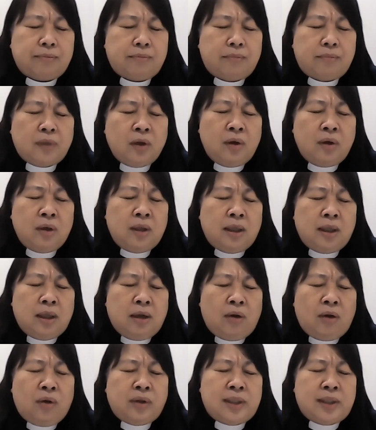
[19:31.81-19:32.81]
you take
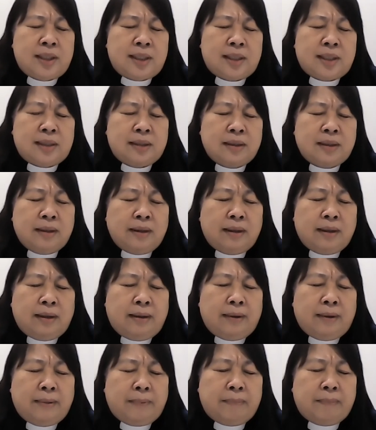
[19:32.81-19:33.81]
care of your
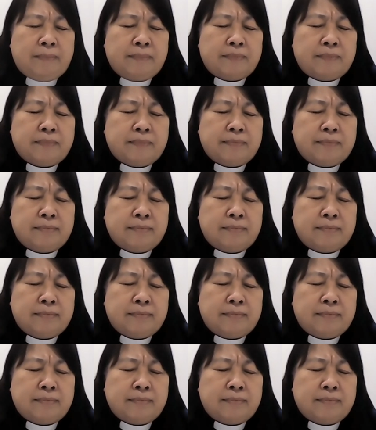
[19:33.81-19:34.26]
people,